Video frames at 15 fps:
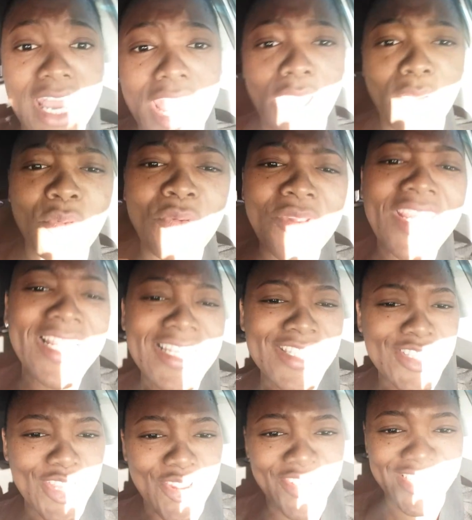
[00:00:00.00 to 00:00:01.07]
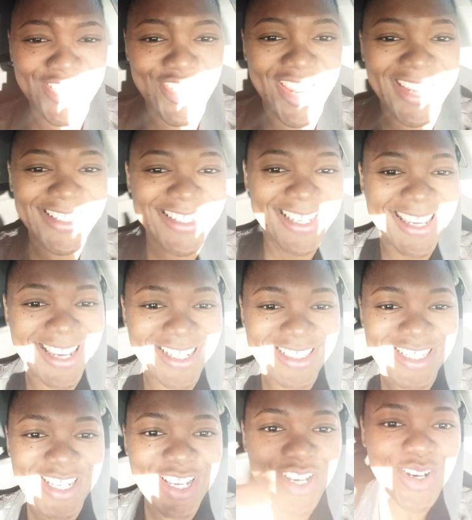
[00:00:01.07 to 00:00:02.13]
I'm really sorry, trying to
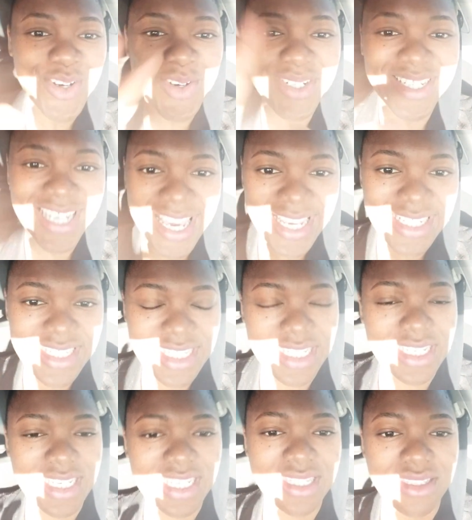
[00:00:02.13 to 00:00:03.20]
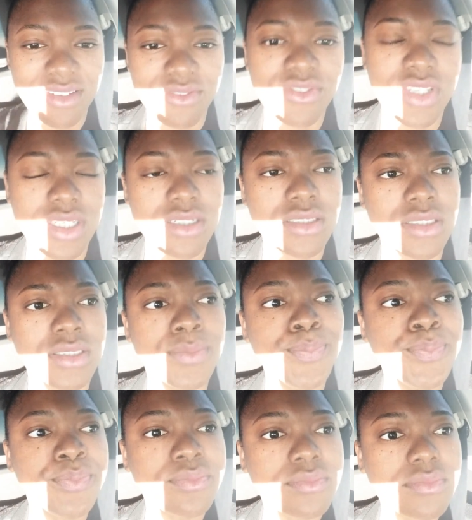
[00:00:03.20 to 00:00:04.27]
get good lighting in the vehicle.
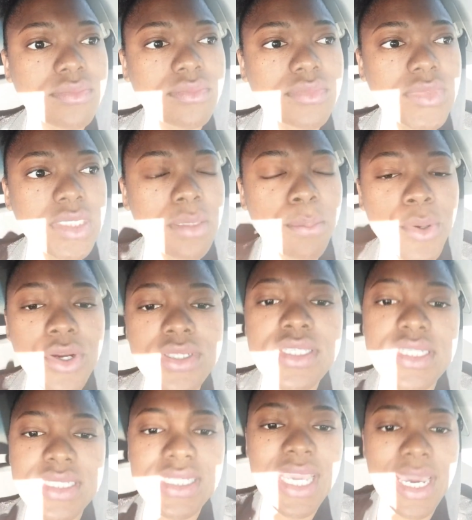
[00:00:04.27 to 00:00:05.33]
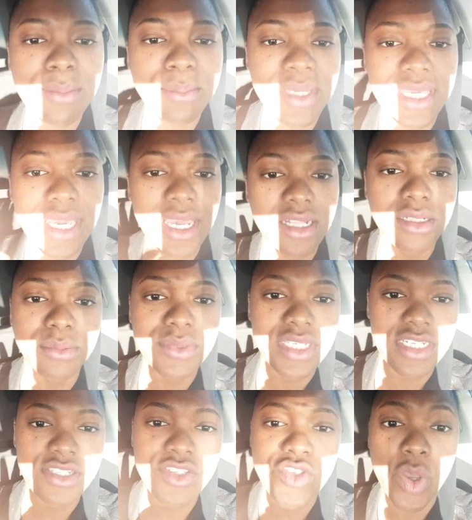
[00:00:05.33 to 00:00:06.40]
Persons can be helped
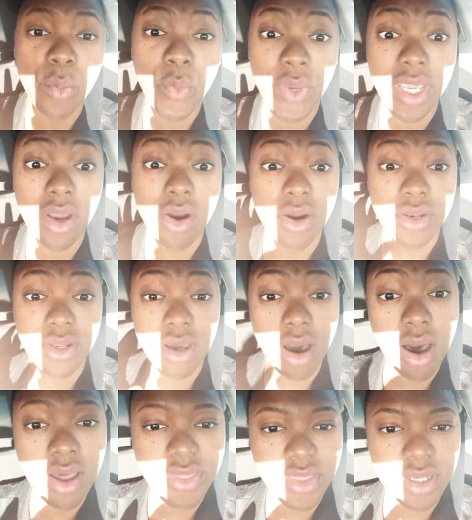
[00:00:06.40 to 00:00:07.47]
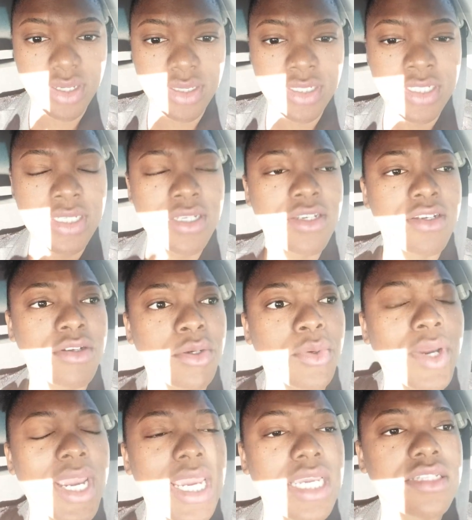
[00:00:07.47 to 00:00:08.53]
in some way or the other,
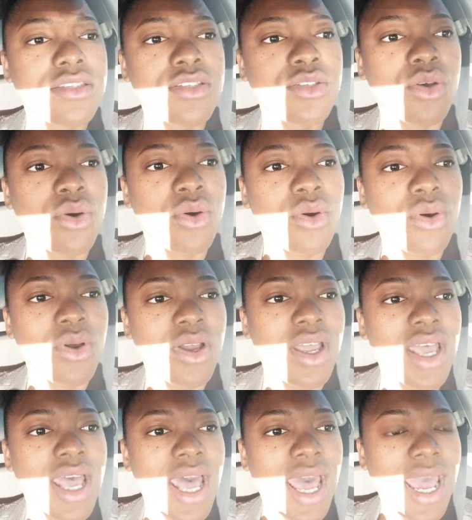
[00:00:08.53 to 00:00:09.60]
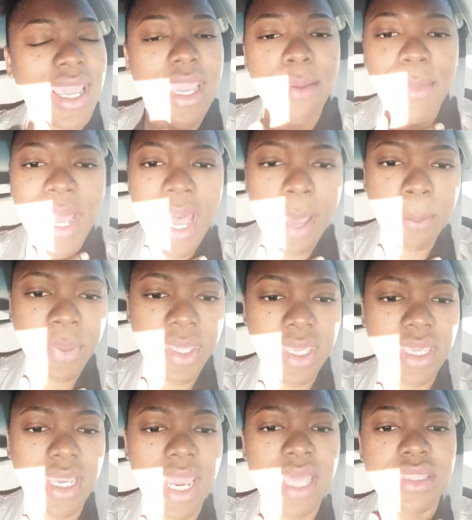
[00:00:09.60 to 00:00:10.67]
right? So I am
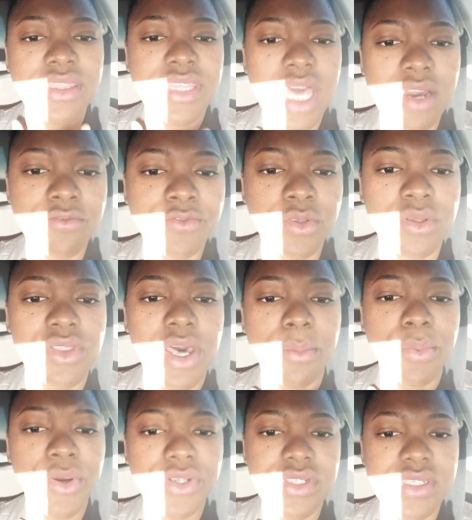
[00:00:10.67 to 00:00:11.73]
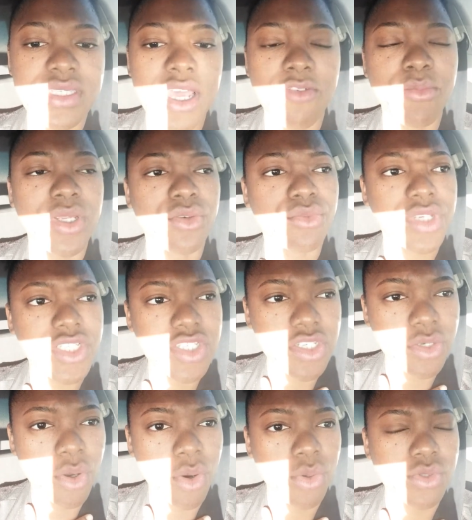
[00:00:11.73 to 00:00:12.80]
happy and thankful that persons have been
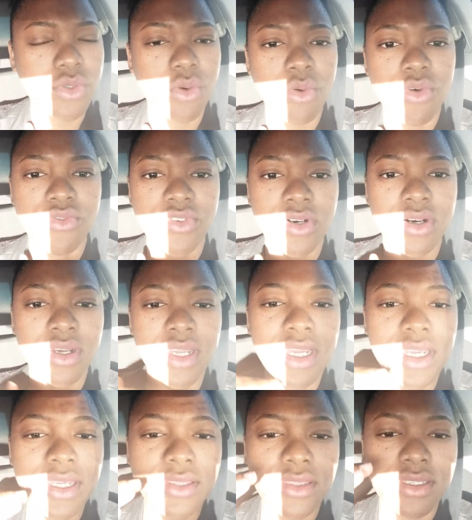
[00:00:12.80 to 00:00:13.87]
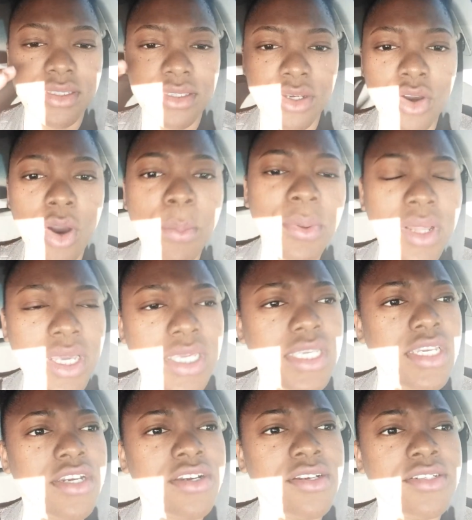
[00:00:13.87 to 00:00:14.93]
reaching out over the couple of
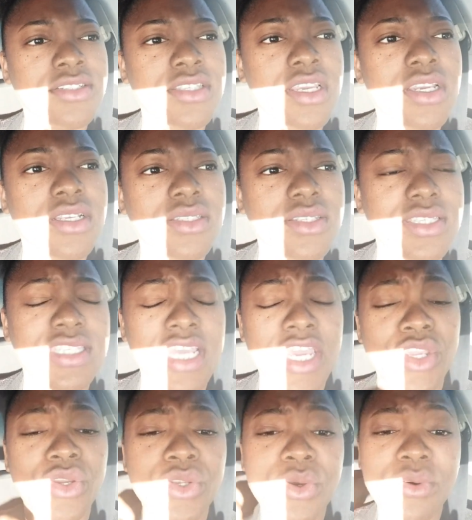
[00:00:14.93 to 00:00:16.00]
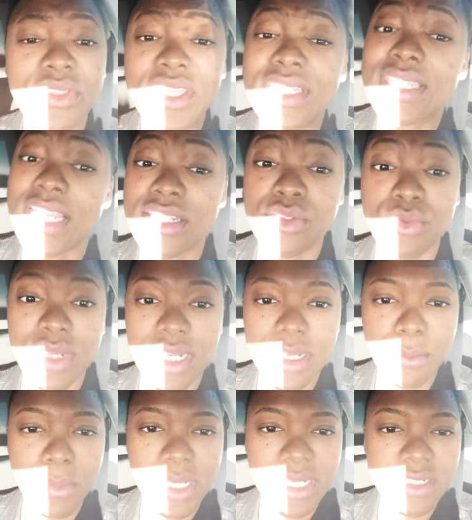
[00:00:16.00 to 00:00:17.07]
years to say, you know, this has really
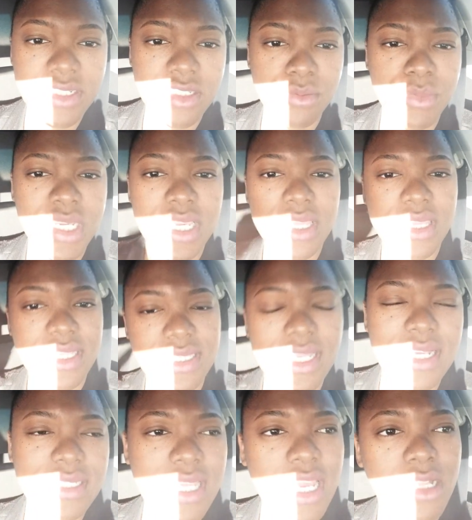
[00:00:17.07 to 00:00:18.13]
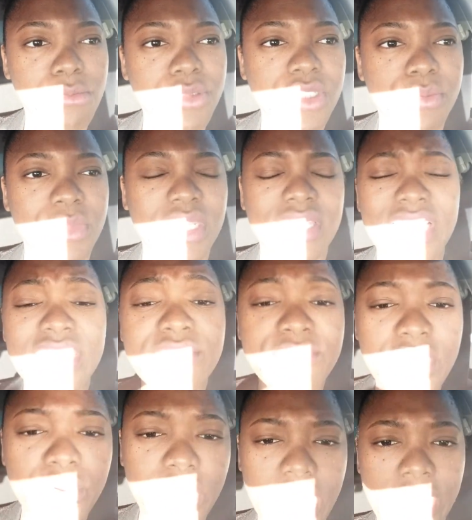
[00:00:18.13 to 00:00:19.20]
blessed me, this has helped me. That's
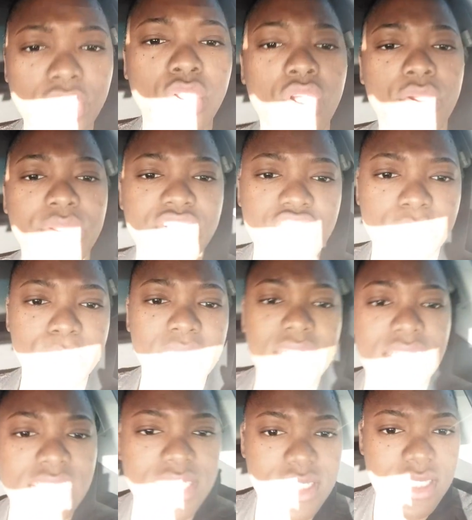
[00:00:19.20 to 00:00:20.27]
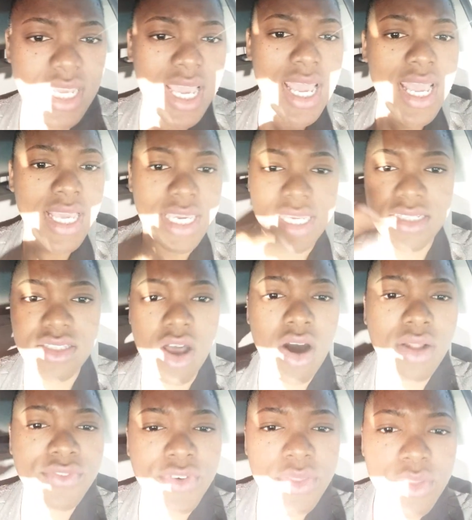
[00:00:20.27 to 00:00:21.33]
very encouraging, because it's
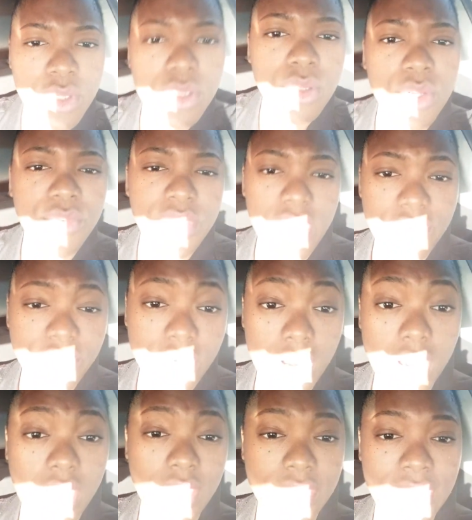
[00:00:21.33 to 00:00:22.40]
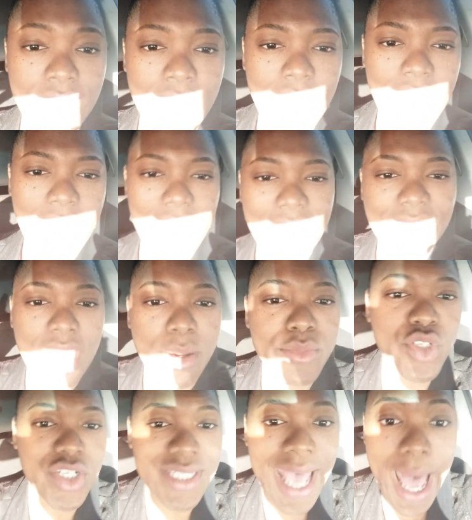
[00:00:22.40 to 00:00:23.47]
all for the glory of God, and I'm
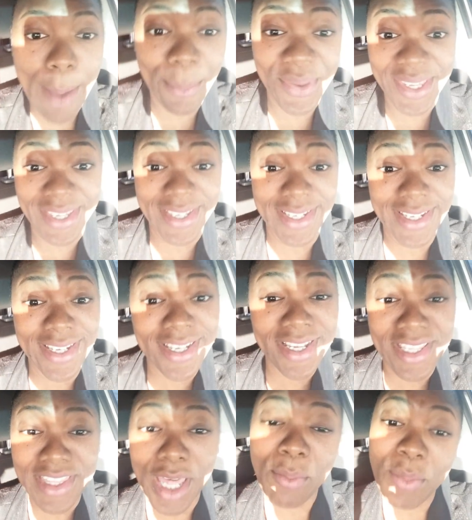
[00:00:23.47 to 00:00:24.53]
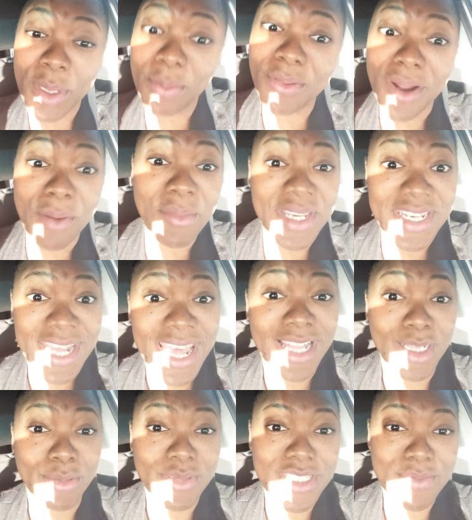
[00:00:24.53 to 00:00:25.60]
just happy that people are being
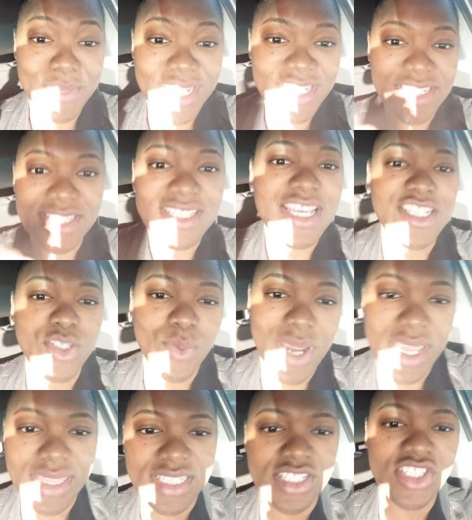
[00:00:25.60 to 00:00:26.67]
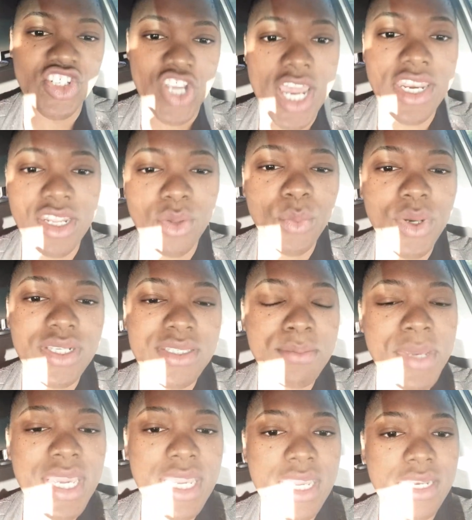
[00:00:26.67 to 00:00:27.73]
helped, because that's why this channel was
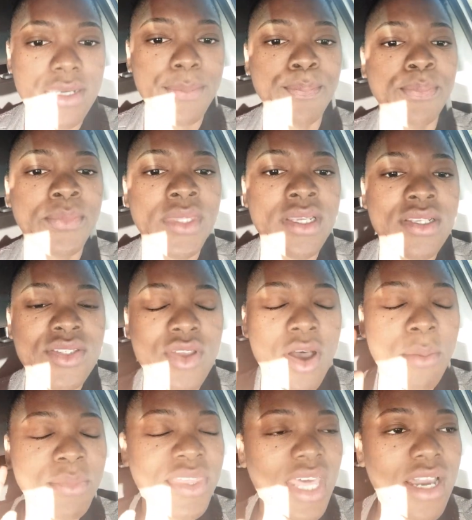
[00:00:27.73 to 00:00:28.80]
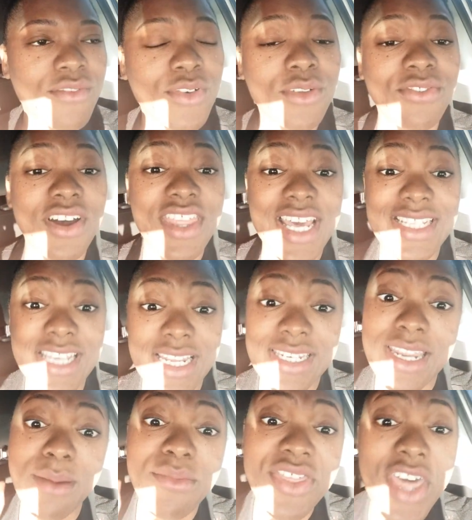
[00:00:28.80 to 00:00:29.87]
made. So I'm thankful for that, and
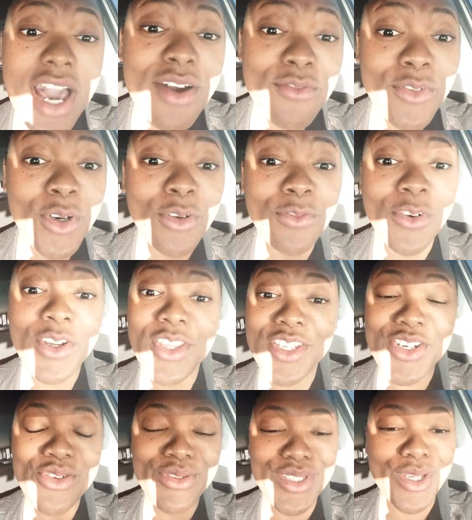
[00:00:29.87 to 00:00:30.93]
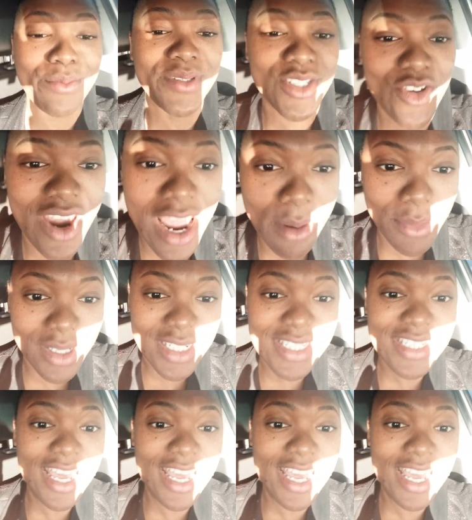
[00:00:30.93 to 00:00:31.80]
I'm thankful for the new subscribers.